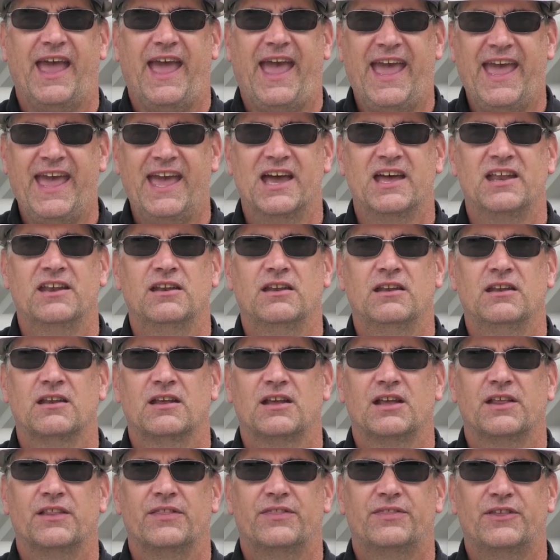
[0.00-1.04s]
and
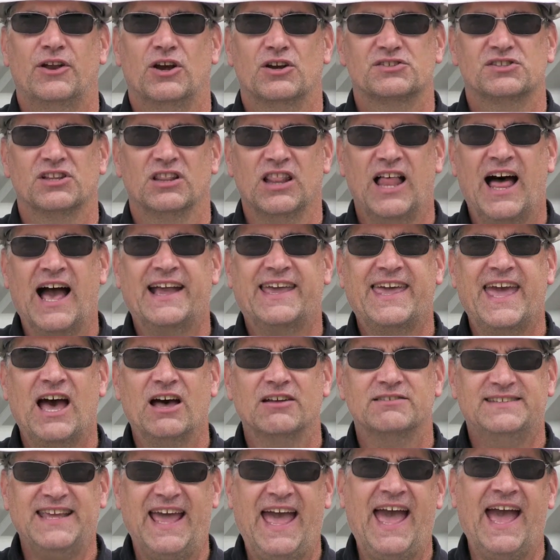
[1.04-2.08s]
there's the
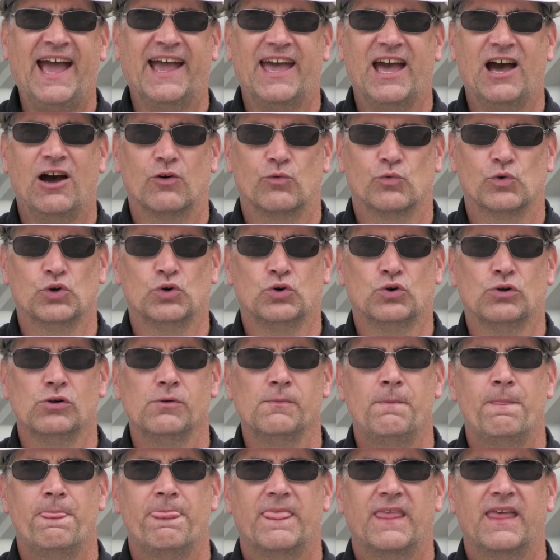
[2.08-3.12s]
lockout tagout rule,
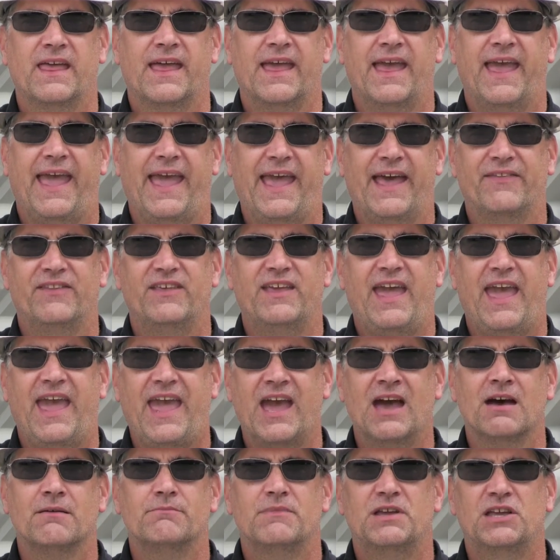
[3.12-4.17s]
and the
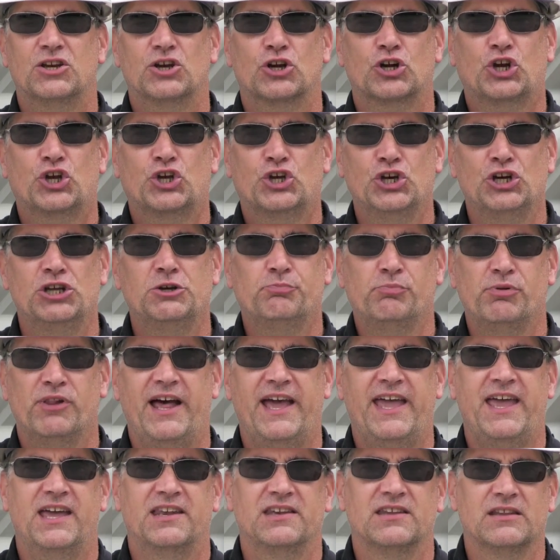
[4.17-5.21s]
amp meter could
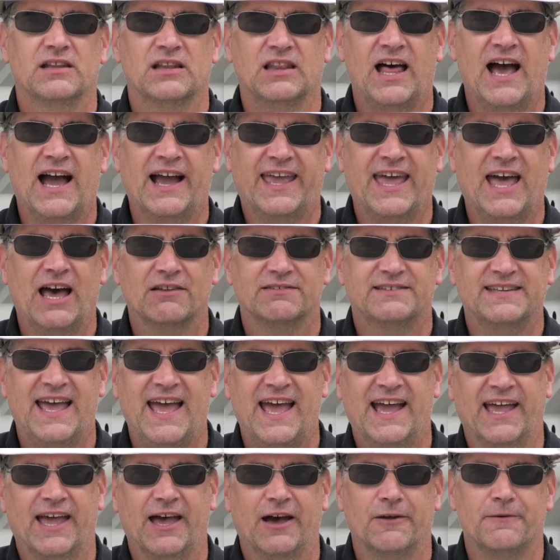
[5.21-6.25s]
play into the lockout
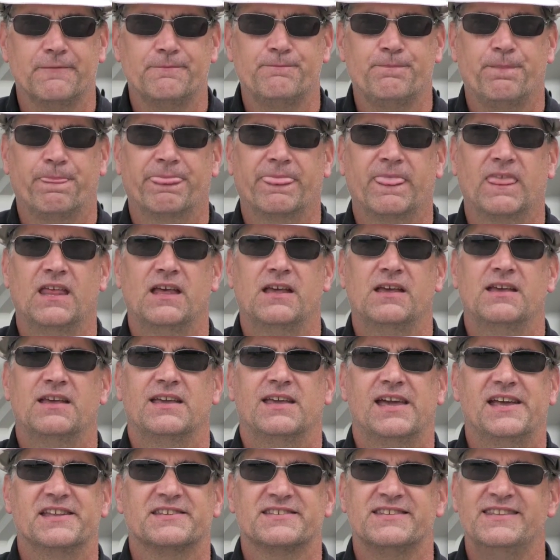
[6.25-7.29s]
tagout.
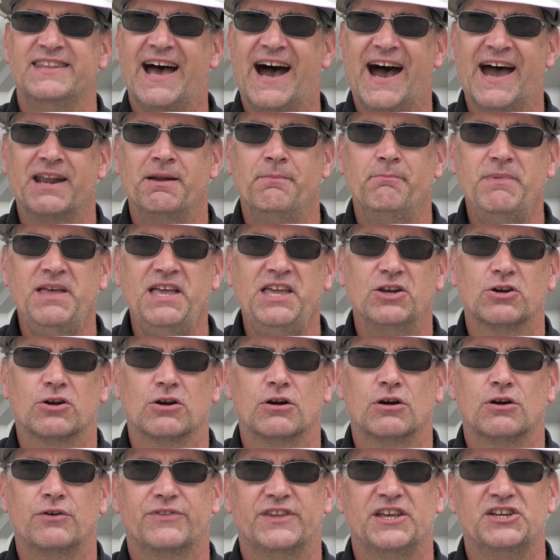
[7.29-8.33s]
It's not a
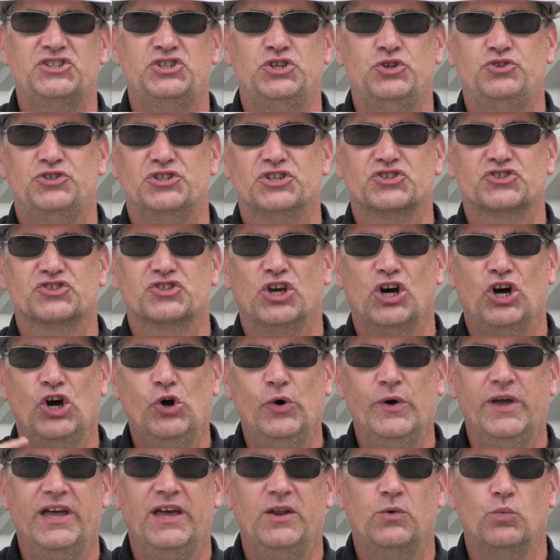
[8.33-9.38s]
meter that you just
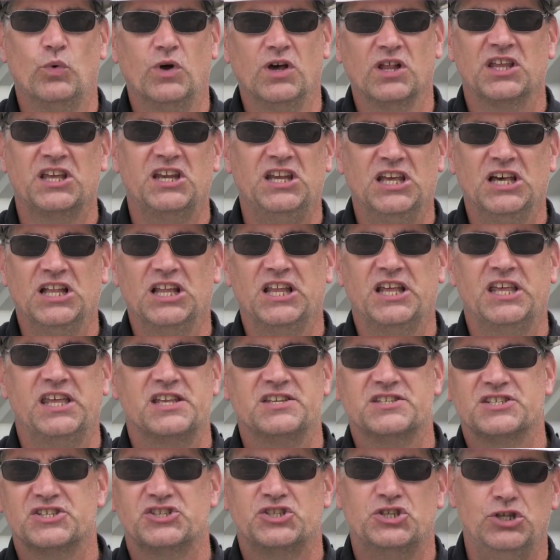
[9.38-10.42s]
go in willy-nilly
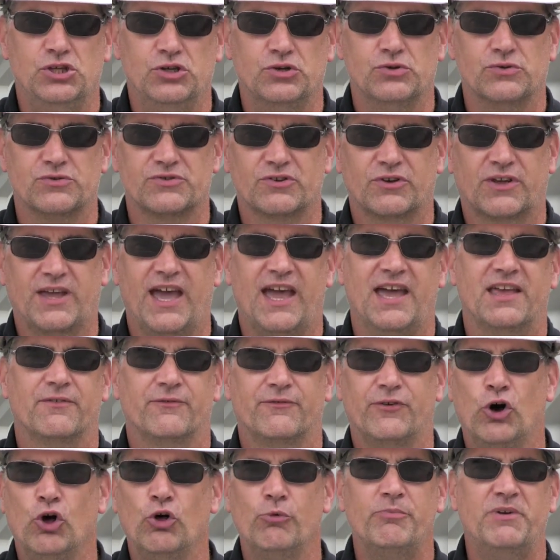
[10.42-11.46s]
and just use, okay? The
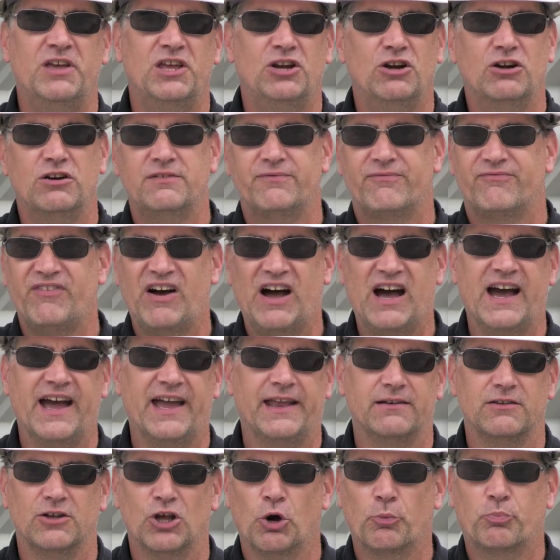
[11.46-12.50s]
voltmeter,
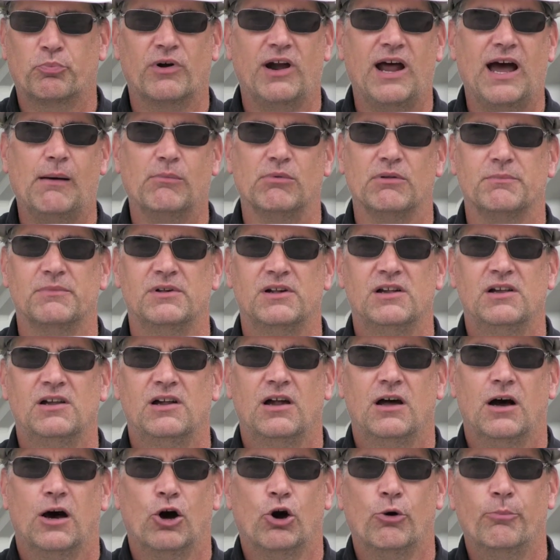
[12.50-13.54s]
fine, no problem.
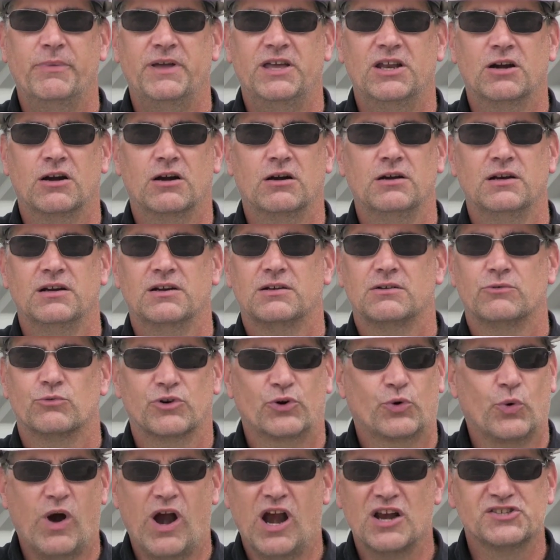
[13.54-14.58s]
Ohm meter
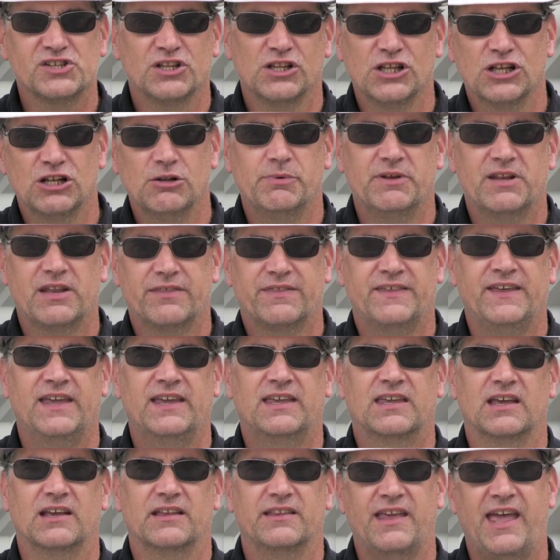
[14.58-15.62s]
requires a little bit of
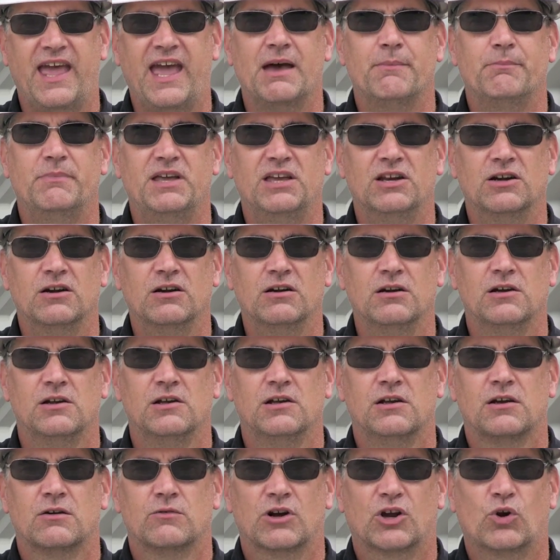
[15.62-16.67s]
thinking. The amp meter
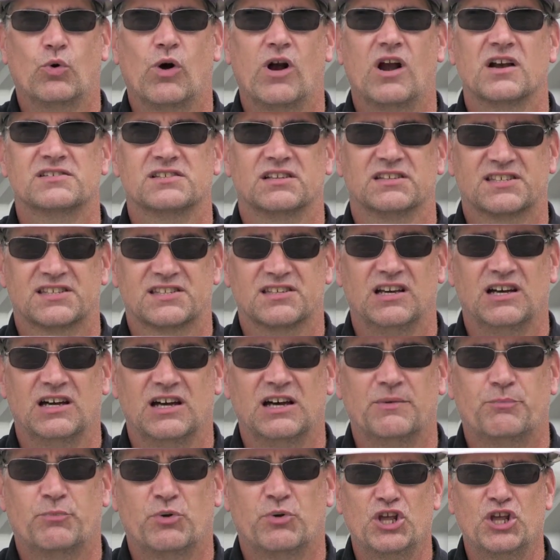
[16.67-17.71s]
requires
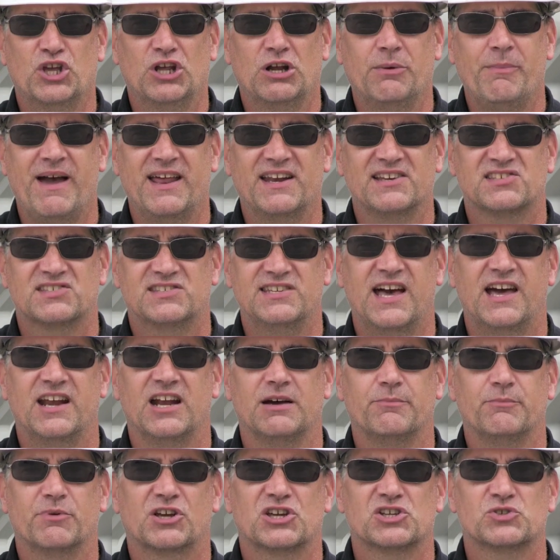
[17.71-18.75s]
a good amount of
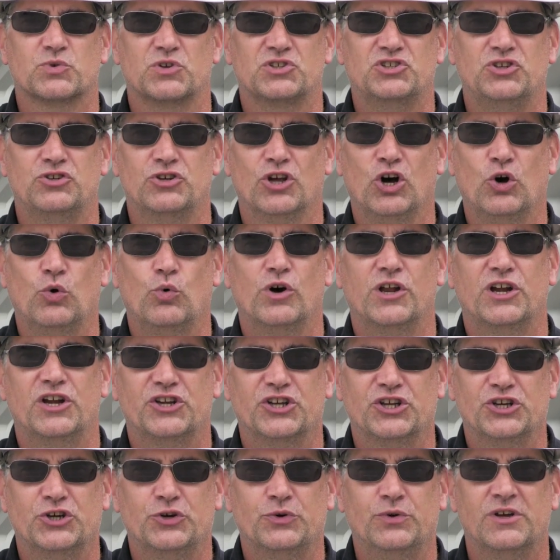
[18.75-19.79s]
setup, because what you don't want to
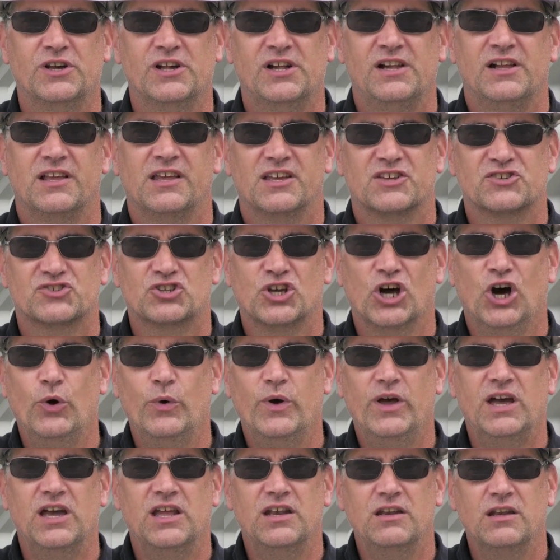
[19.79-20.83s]
do is go
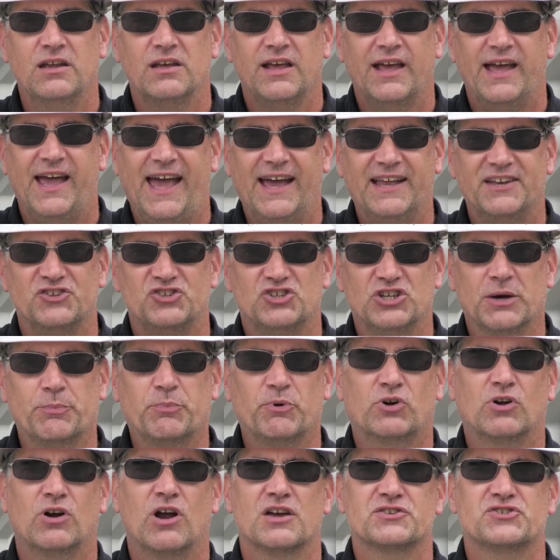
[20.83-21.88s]
in, jump
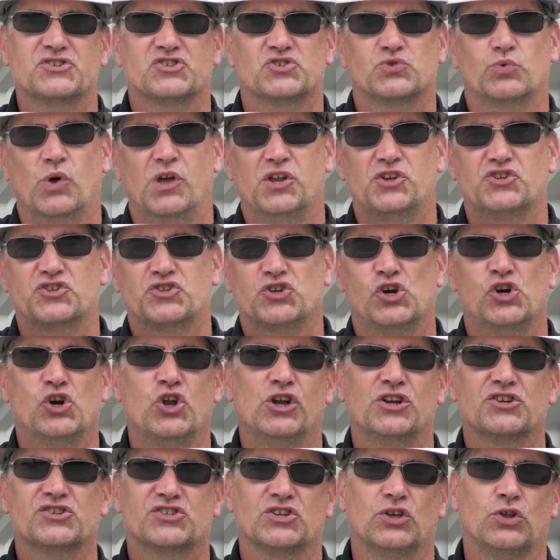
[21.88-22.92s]
across a switch, turn
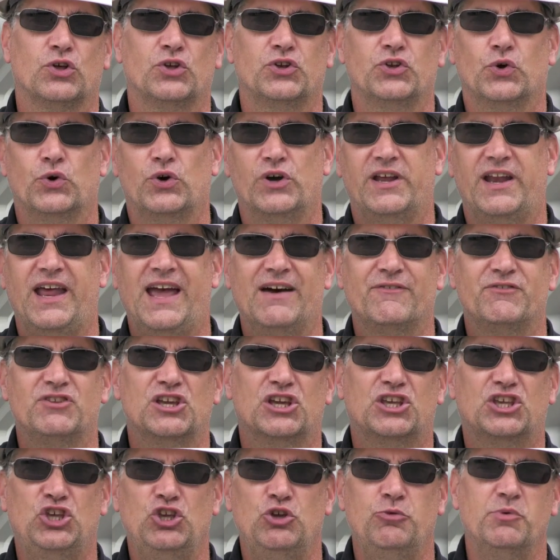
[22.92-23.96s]
on a solenoid, have the
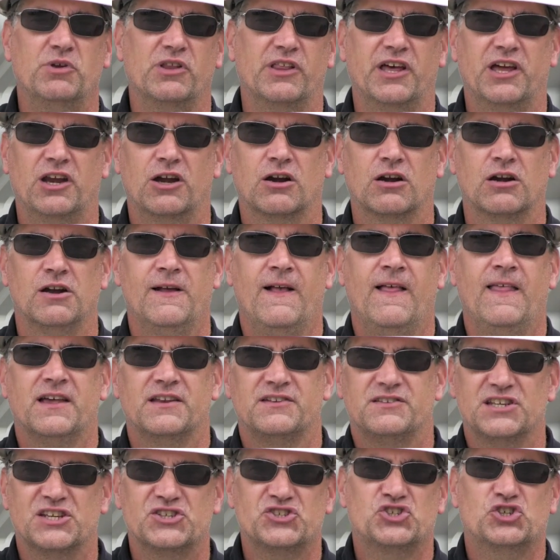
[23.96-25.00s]
accumulator
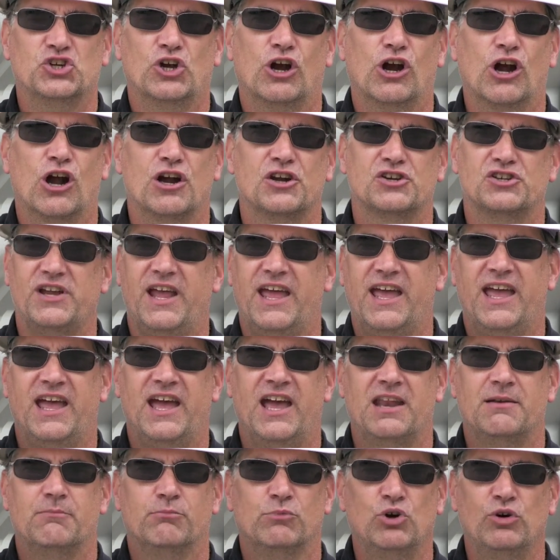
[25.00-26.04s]
discharge
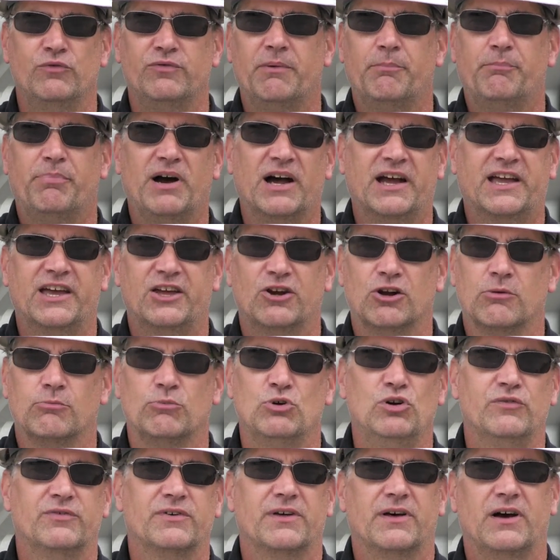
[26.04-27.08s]
and move a bucket or
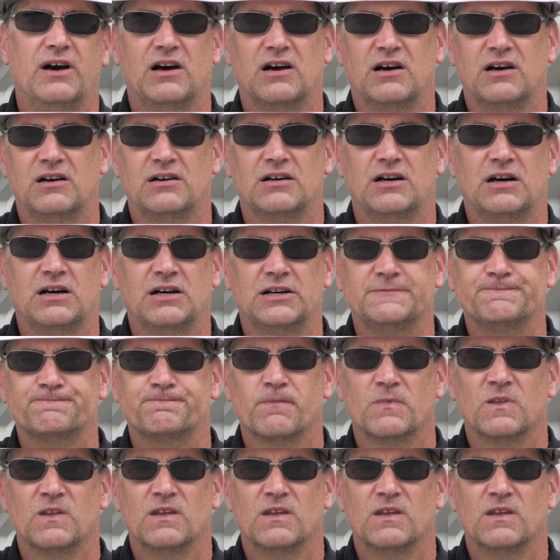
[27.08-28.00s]
move a